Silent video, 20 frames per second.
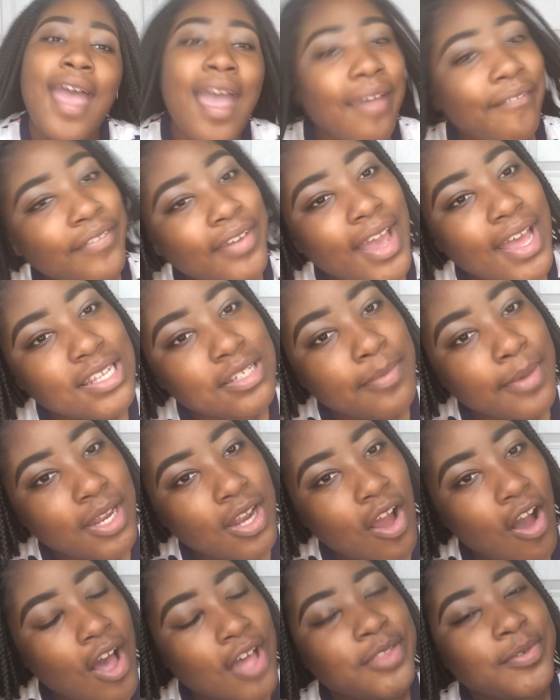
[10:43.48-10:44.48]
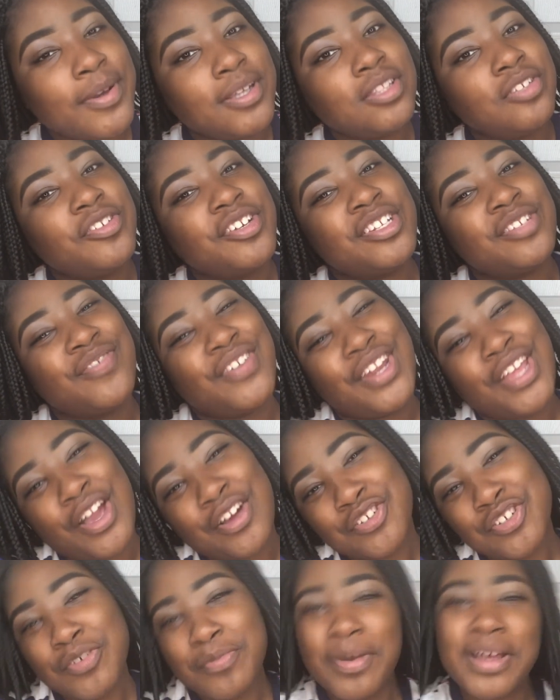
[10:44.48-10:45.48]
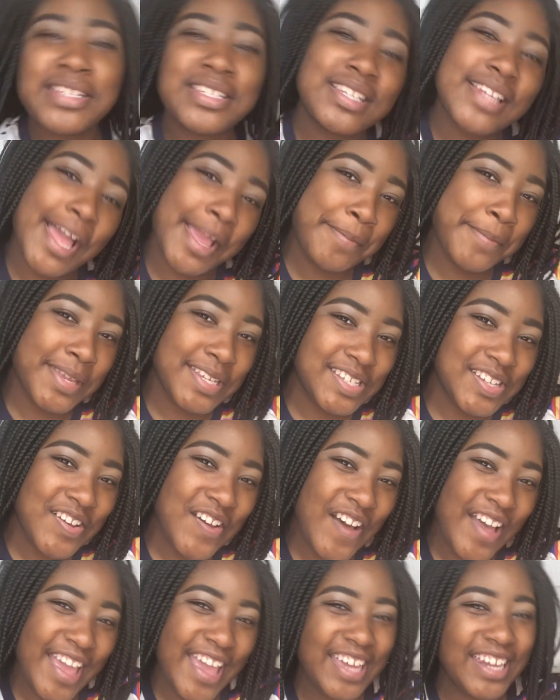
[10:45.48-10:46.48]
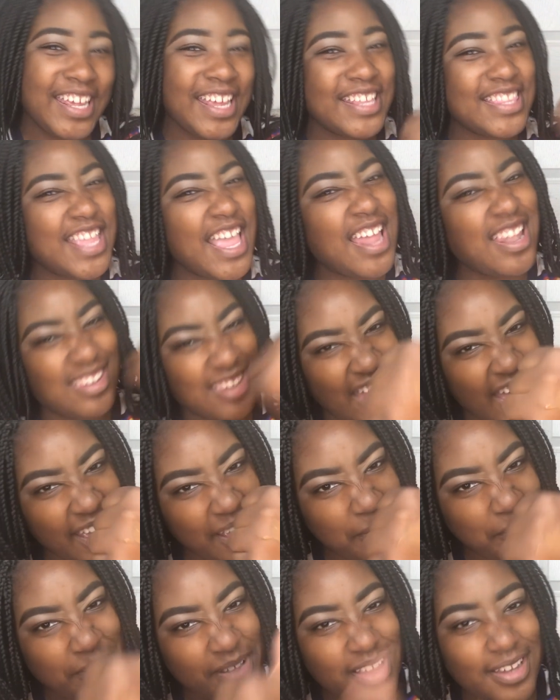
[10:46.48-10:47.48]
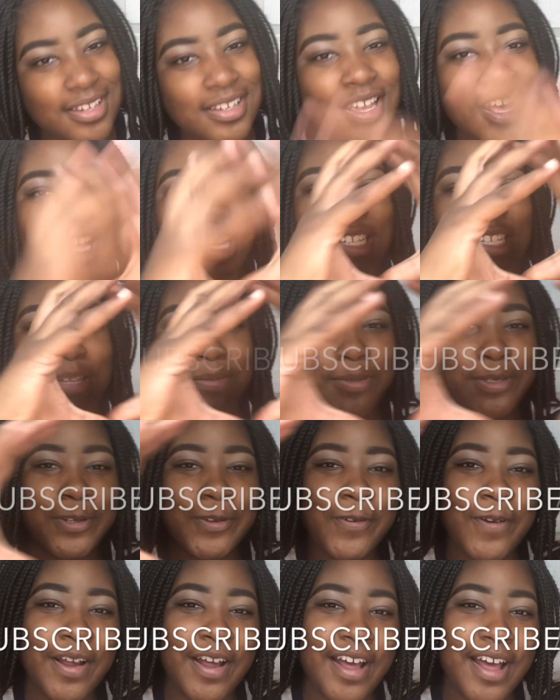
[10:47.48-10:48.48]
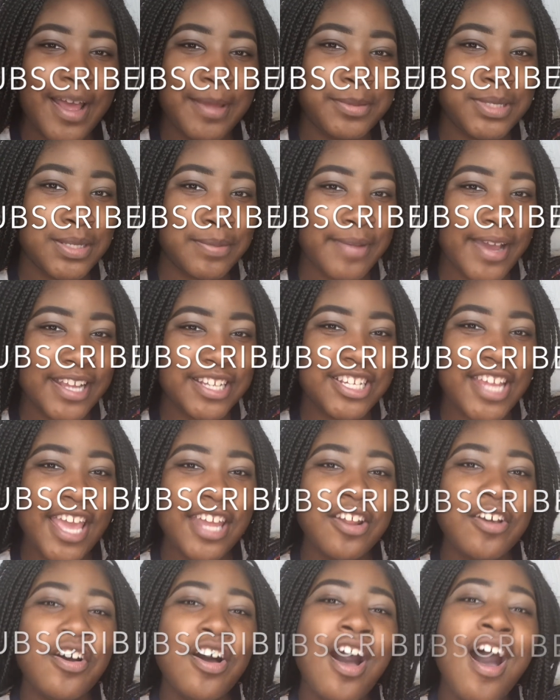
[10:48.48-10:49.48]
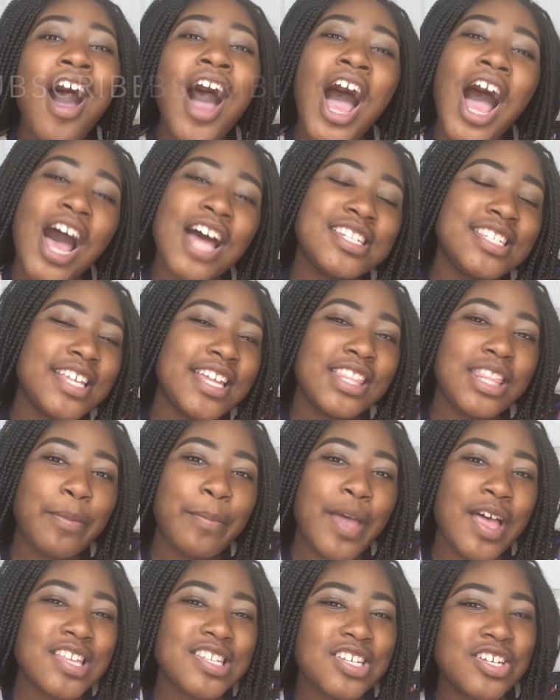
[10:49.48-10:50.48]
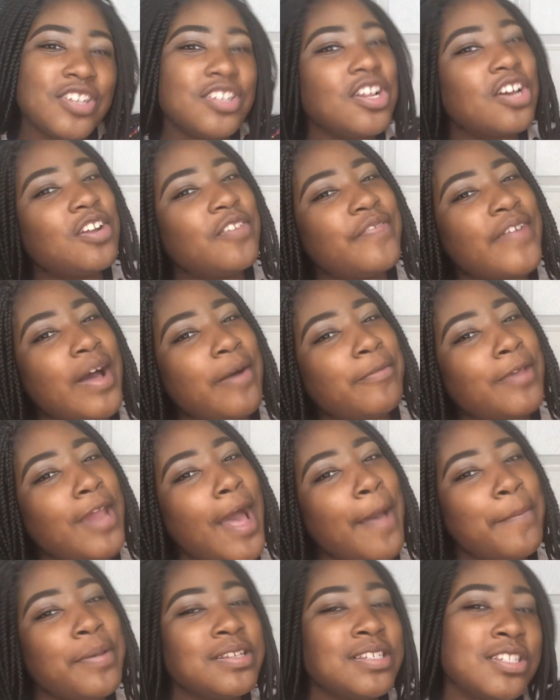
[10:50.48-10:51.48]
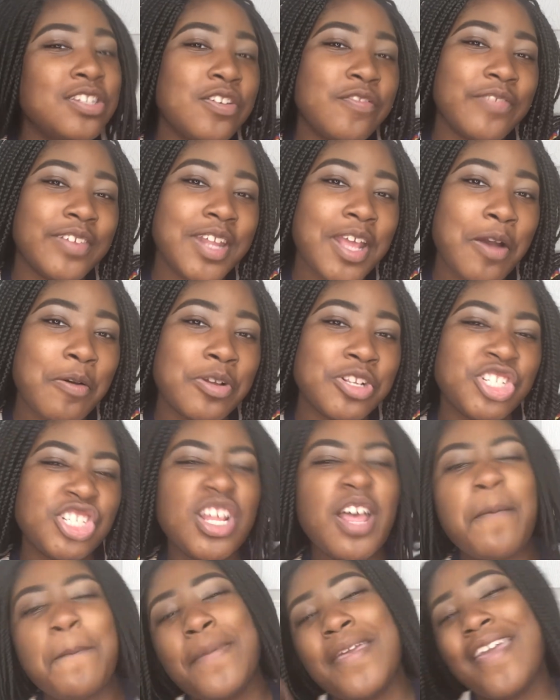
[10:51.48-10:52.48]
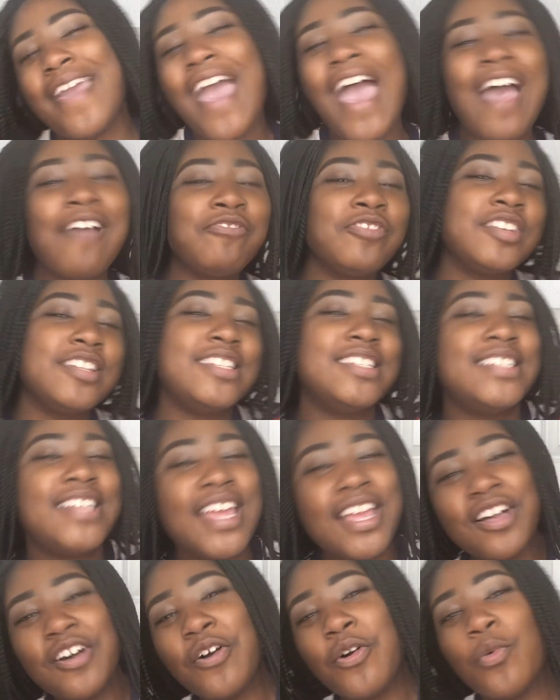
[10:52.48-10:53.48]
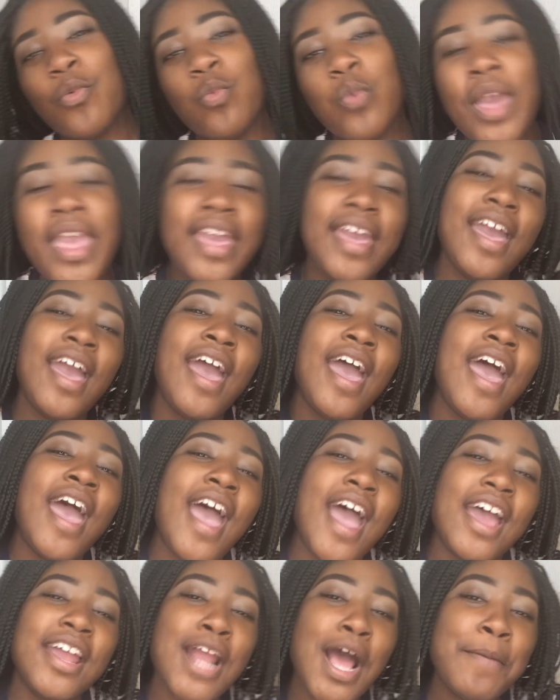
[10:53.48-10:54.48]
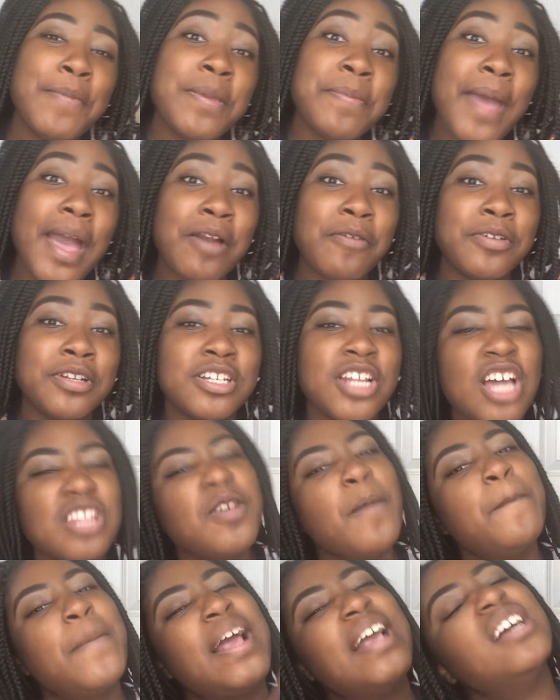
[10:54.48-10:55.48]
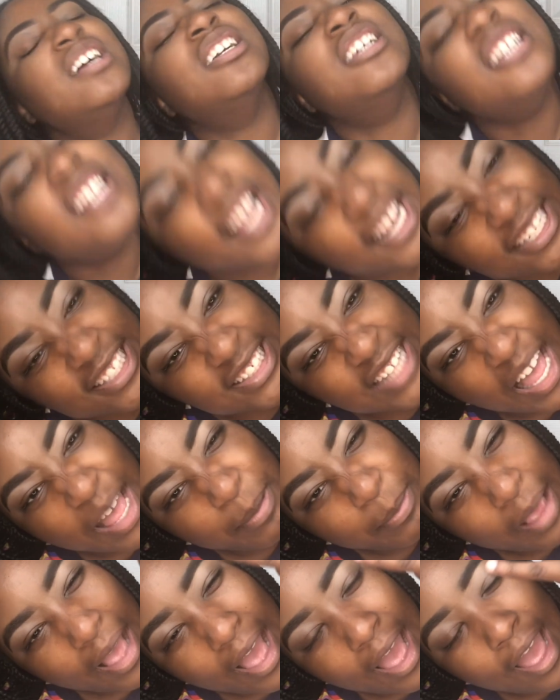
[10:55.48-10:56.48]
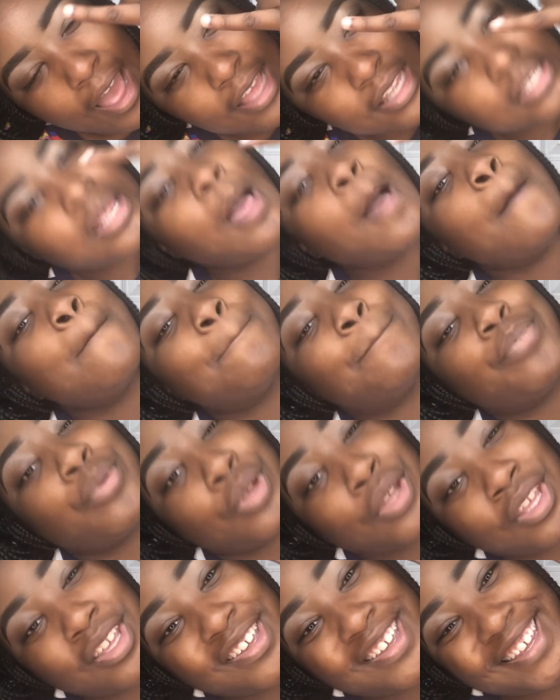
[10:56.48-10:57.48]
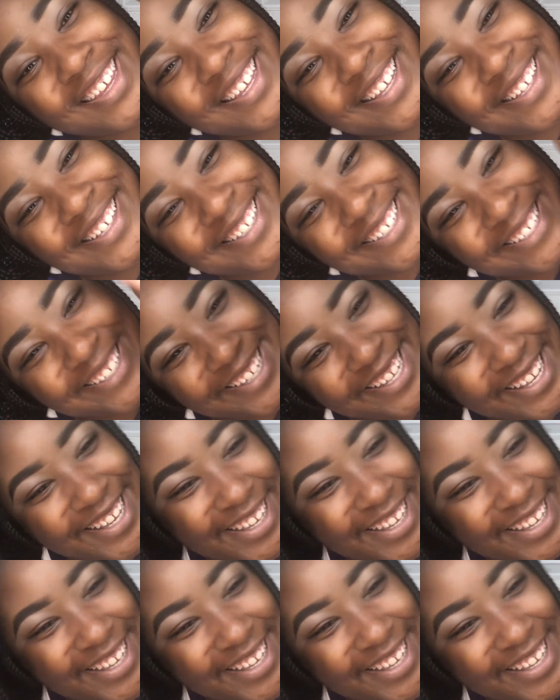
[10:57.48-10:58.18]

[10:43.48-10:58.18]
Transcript: If you guys made it all the way through this video, you must like me, so go ahead and hit that like button, subscribe to my channel, also hit the bell so you're notified when I post a new video, which should be every single week, and I'll be back with another banger next time, guys. Peace.